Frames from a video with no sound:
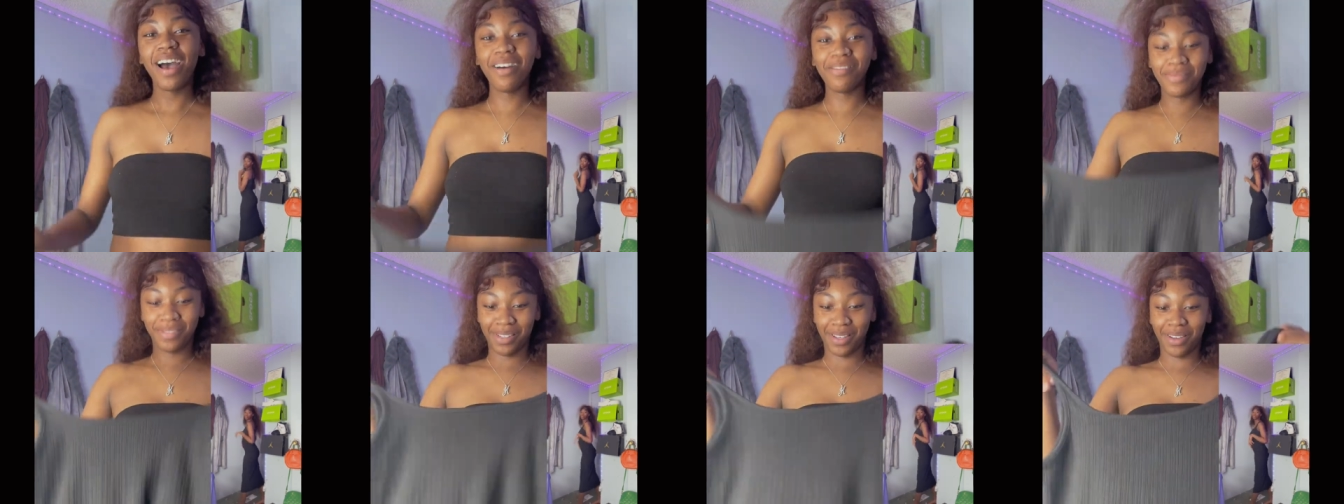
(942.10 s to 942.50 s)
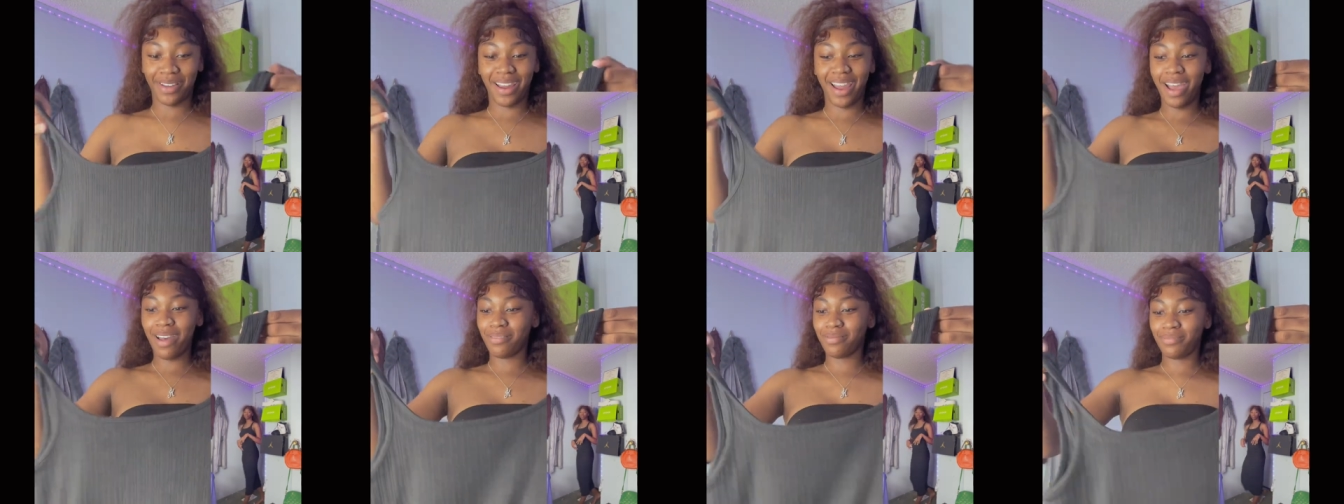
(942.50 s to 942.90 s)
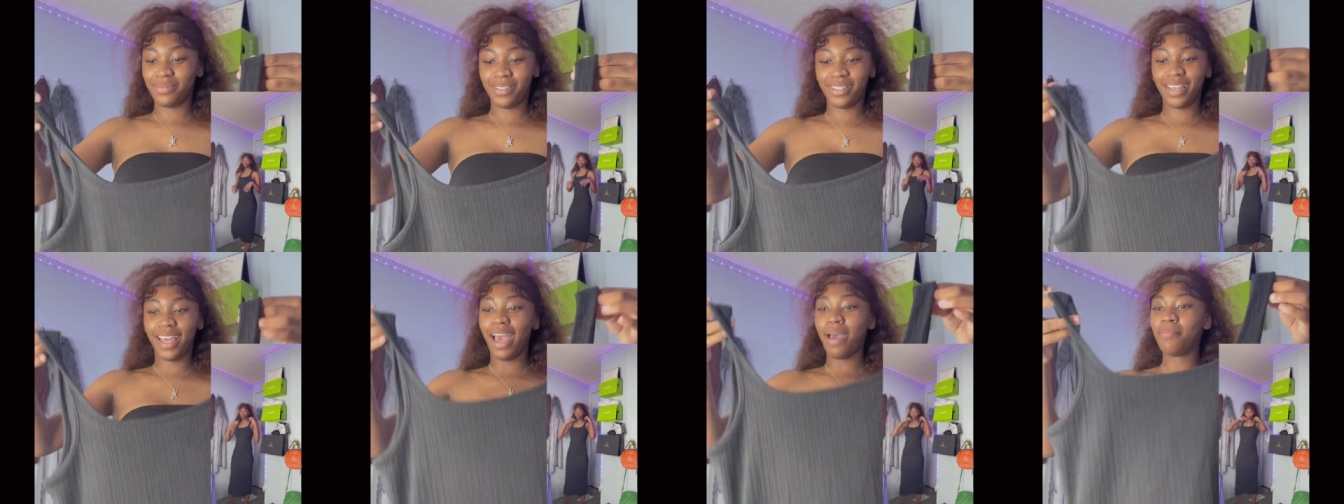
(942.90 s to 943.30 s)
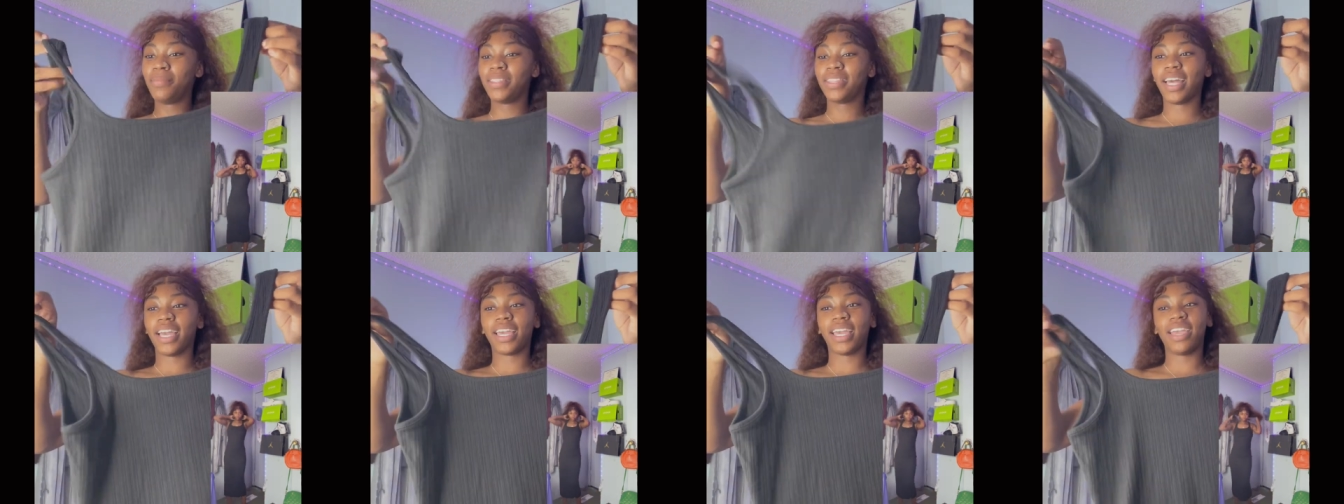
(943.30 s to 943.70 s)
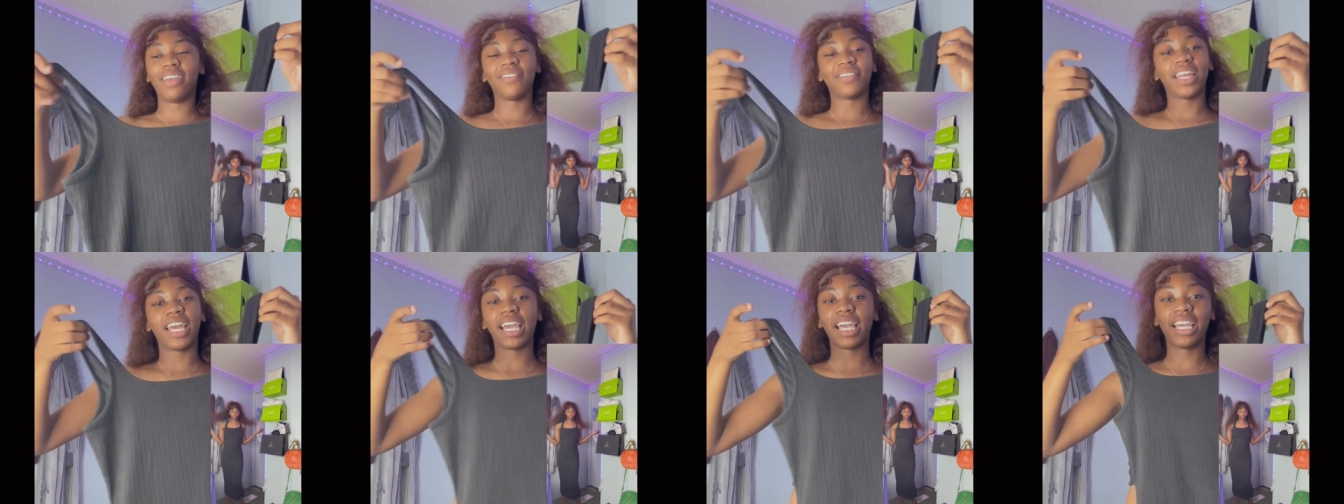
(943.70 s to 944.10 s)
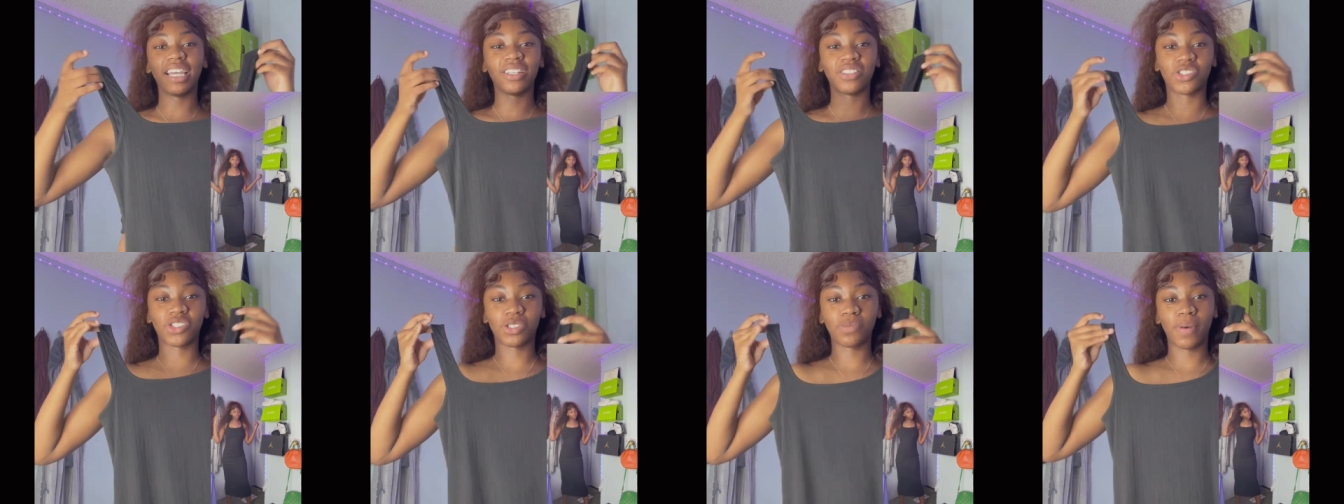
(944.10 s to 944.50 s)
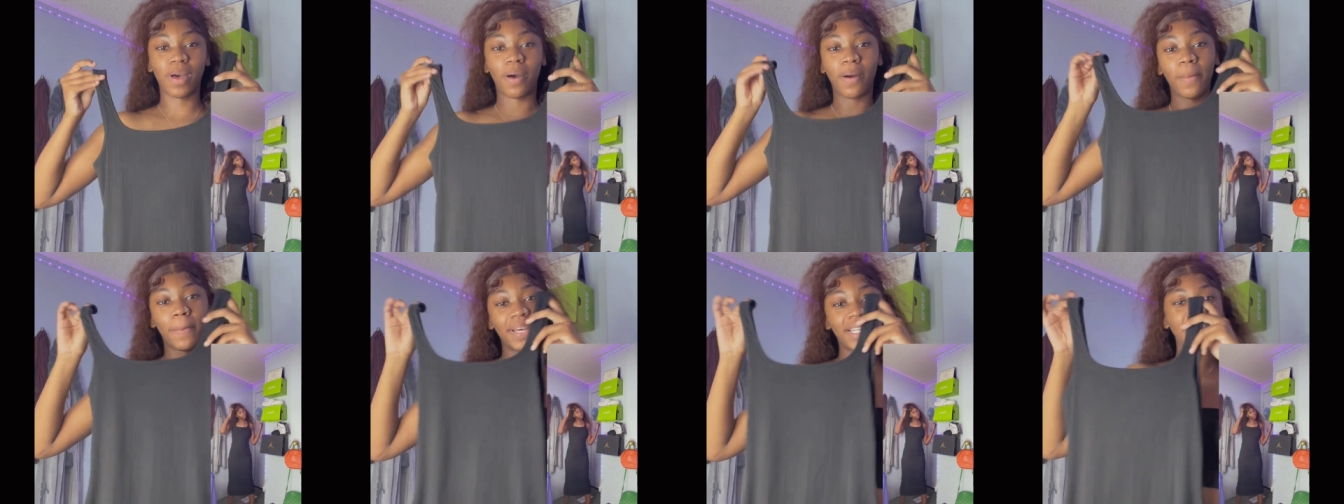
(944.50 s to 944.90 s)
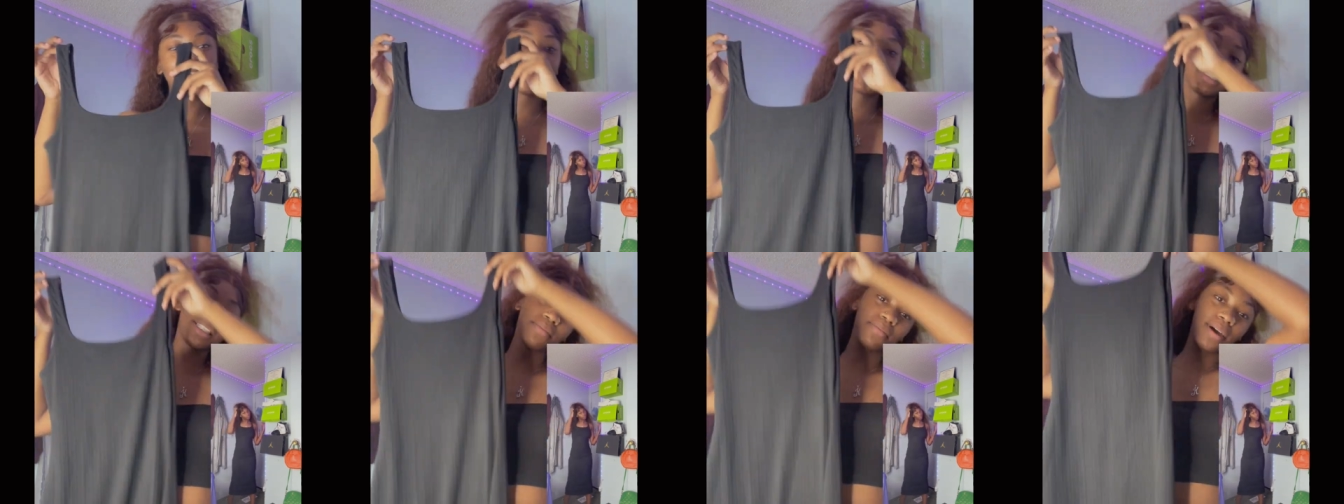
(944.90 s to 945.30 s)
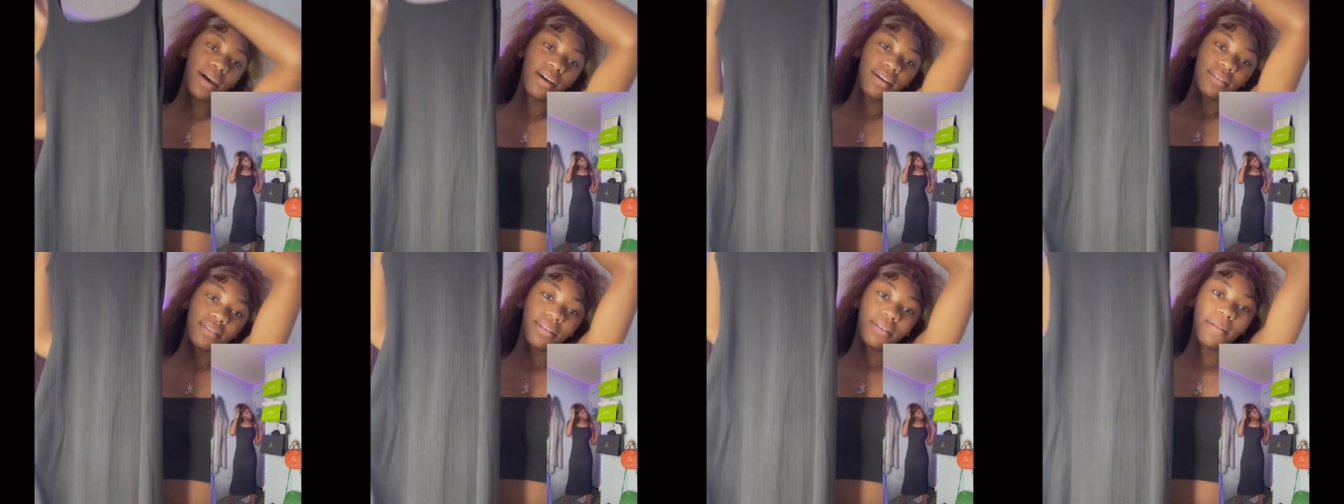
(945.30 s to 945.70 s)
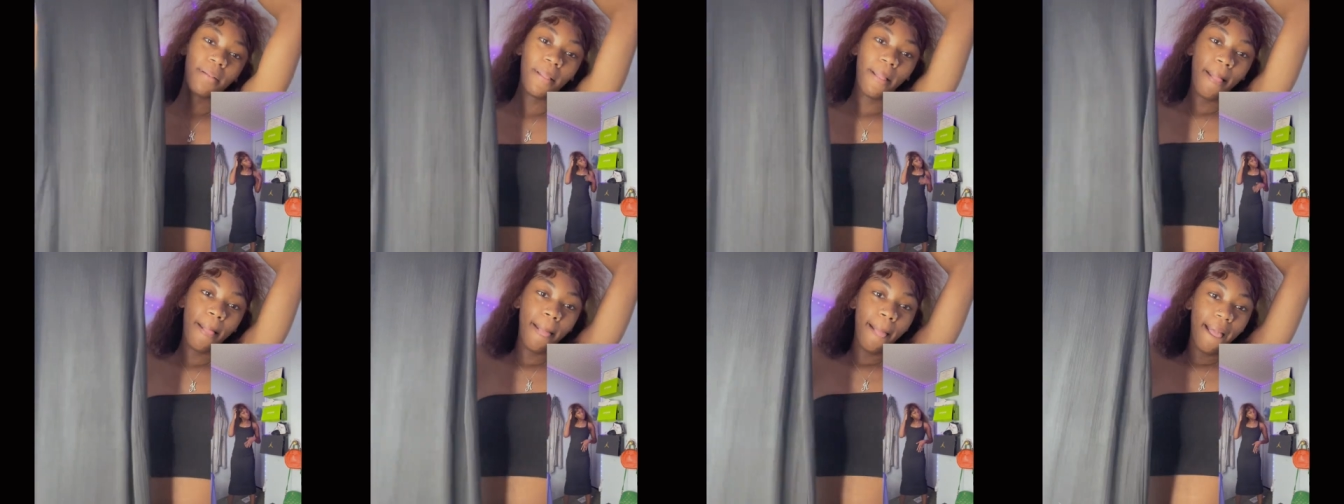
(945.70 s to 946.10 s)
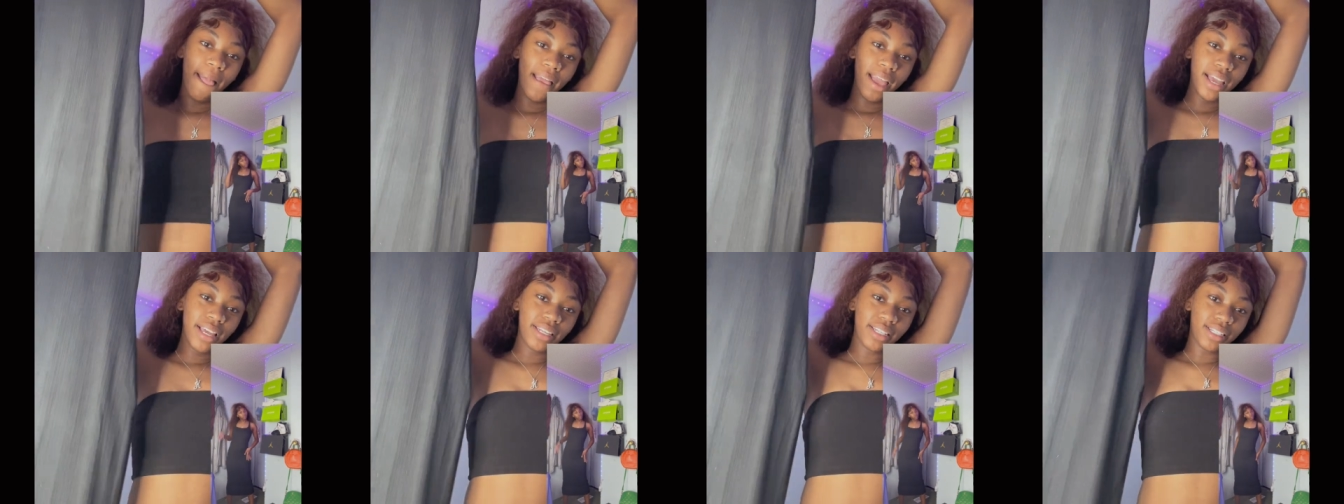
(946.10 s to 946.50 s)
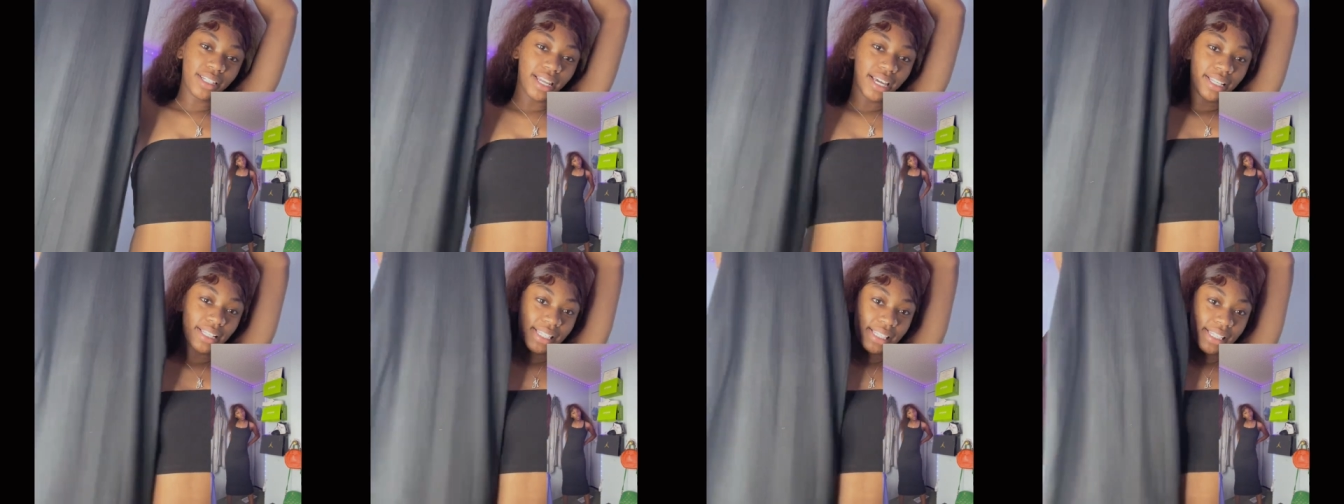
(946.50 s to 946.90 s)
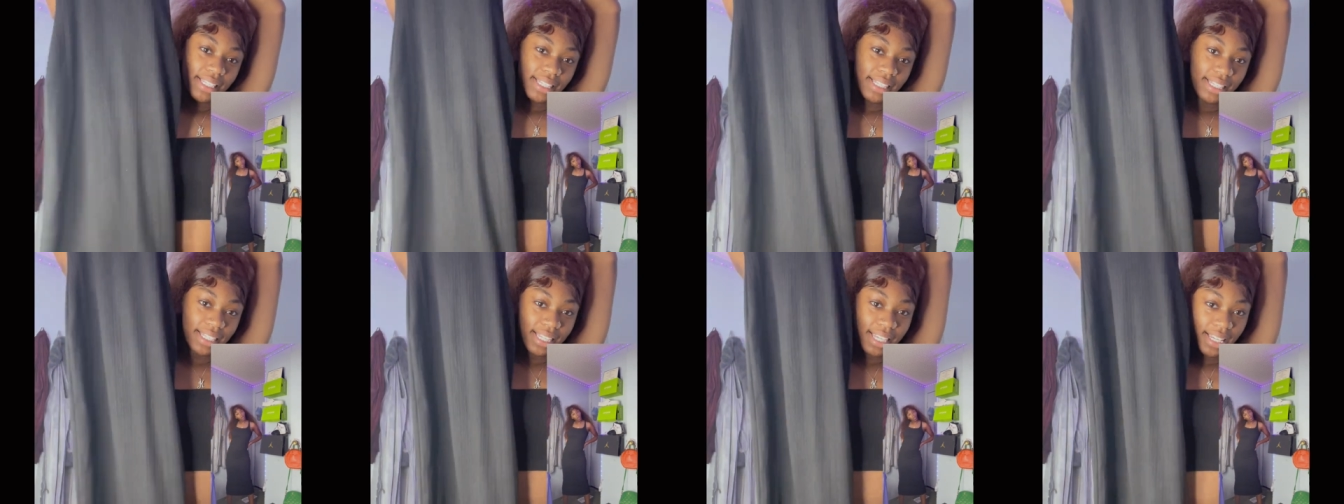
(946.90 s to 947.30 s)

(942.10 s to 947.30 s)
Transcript: I'm sorry. I be, I be thinking everything extra small, but this is small. It look like this.